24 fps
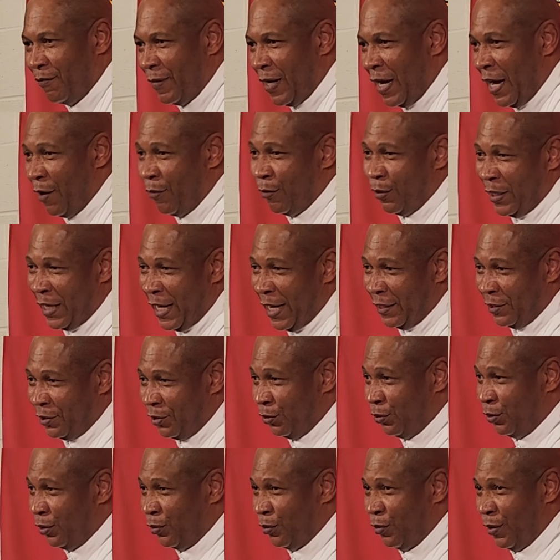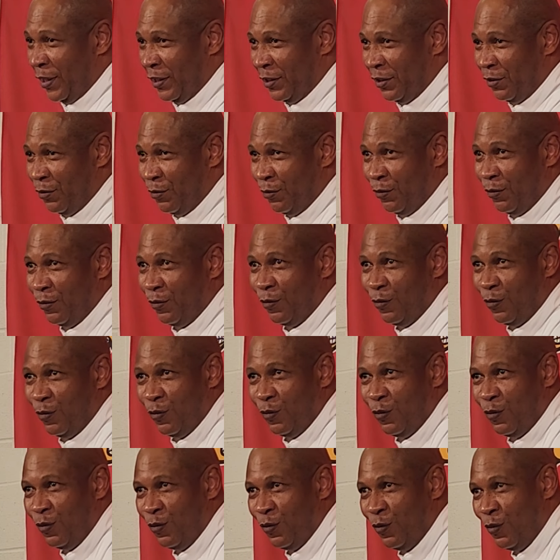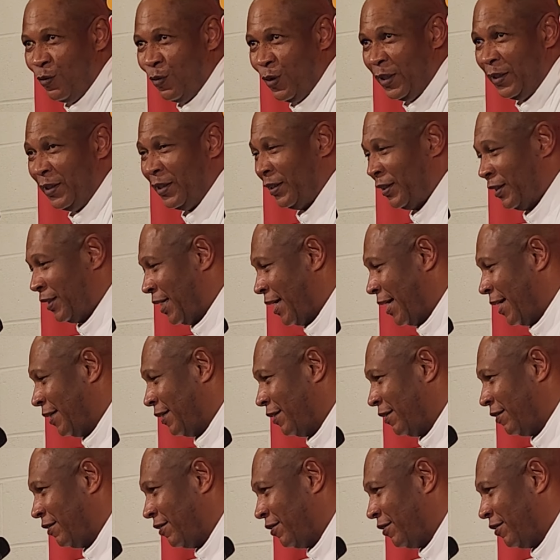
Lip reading: I would ask you the question, what does that